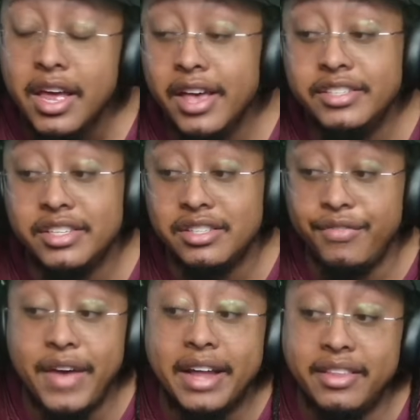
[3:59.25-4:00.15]
It's just the
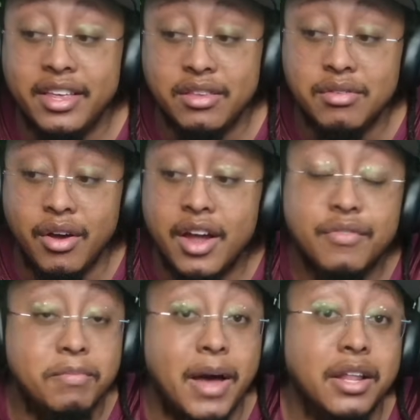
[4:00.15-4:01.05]
fact that, you know,
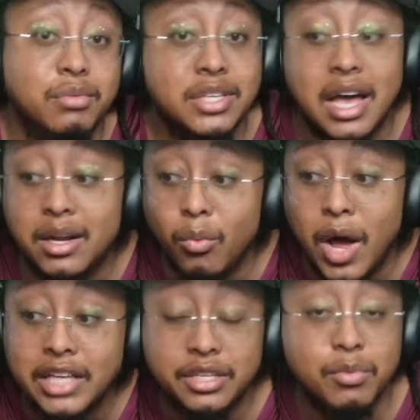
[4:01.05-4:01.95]
everybody was kind of
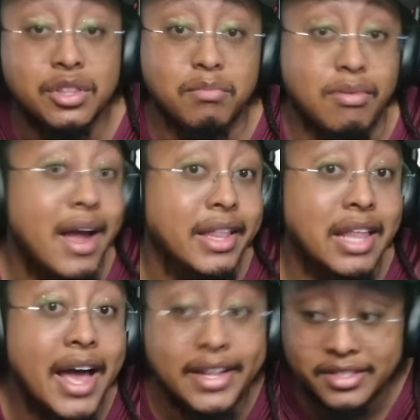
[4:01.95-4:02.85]
watching with the bright
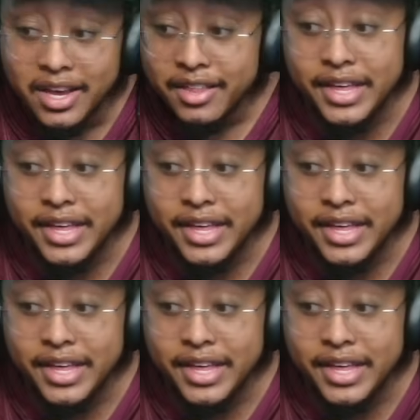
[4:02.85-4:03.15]
lights, the